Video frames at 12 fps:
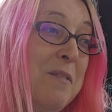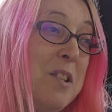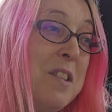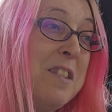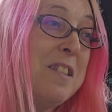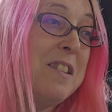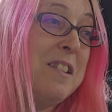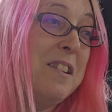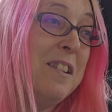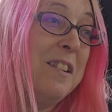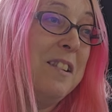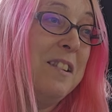just
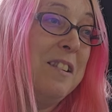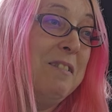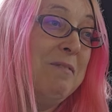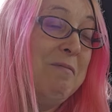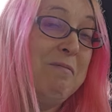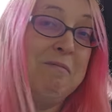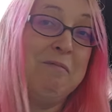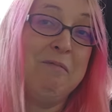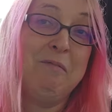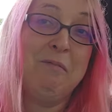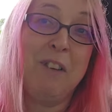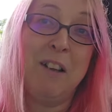
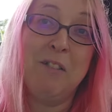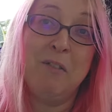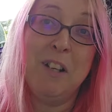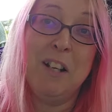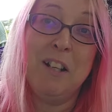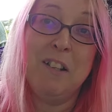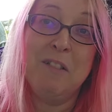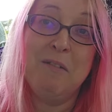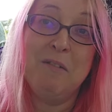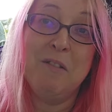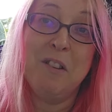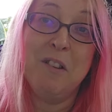found a really
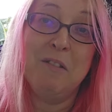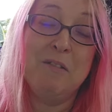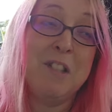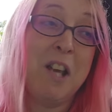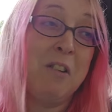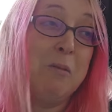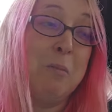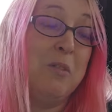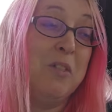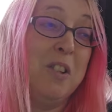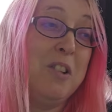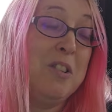terrible
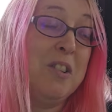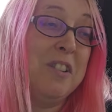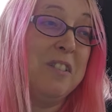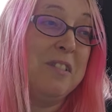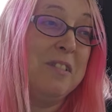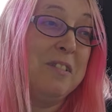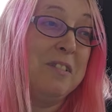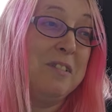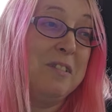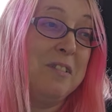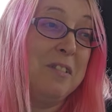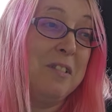version
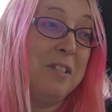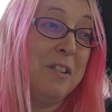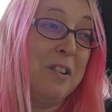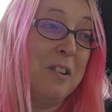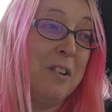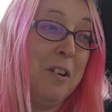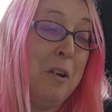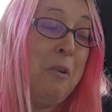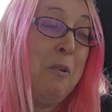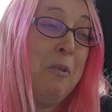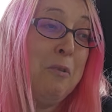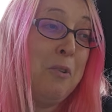
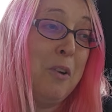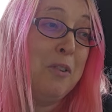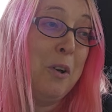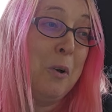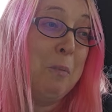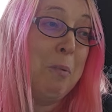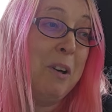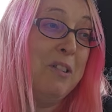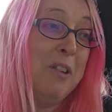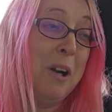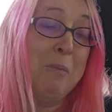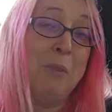of an old
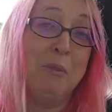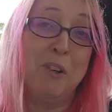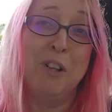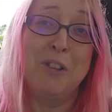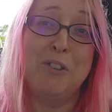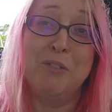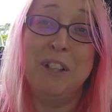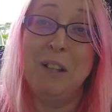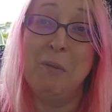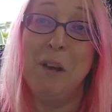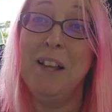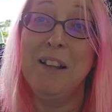program that worked really
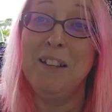well. I